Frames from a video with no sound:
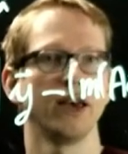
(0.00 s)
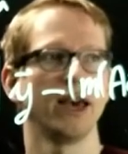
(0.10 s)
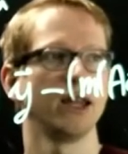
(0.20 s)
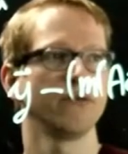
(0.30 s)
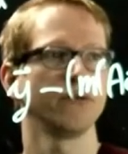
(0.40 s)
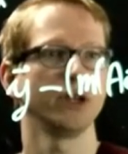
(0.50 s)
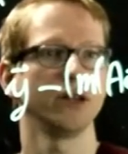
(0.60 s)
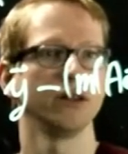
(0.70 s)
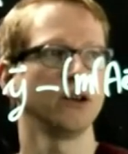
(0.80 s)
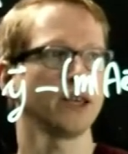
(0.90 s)
And if we
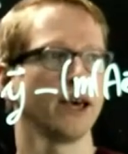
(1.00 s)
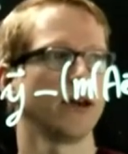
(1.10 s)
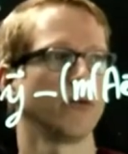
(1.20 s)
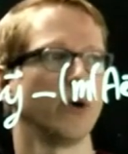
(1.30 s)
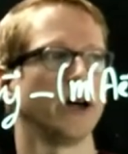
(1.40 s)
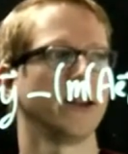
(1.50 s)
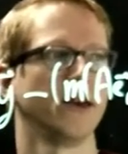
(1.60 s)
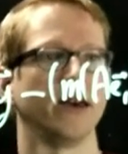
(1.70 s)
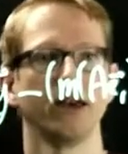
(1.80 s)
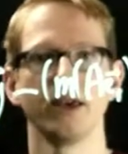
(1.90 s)
look at what
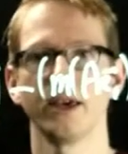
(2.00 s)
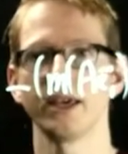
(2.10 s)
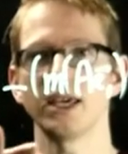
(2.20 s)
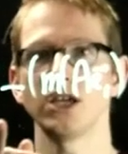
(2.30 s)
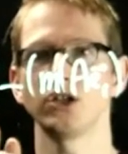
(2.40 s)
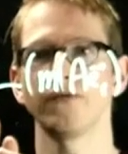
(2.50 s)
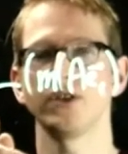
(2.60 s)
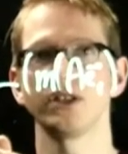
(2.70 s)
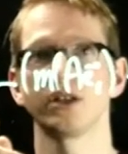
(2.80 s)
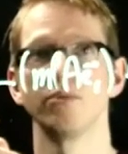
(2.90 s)
each of
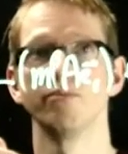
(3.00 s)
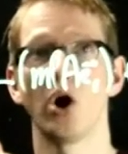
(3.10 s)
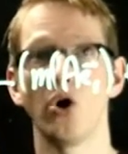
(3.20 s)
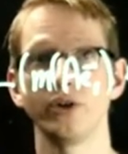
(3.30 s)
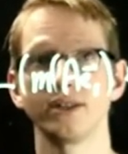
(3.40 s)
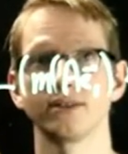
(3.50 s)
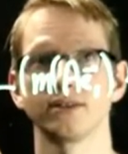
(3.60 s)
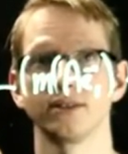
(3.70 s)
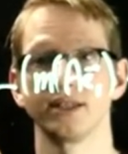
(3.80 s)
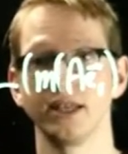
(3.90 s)
these
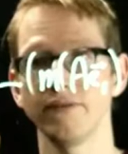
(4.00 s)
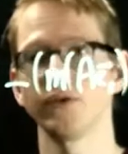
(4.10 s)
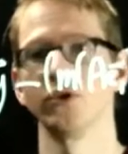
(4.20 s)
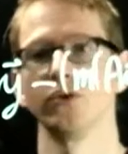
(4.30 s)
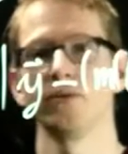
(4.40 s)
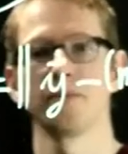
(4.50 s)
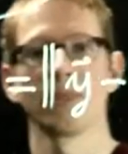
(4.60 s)
components give you,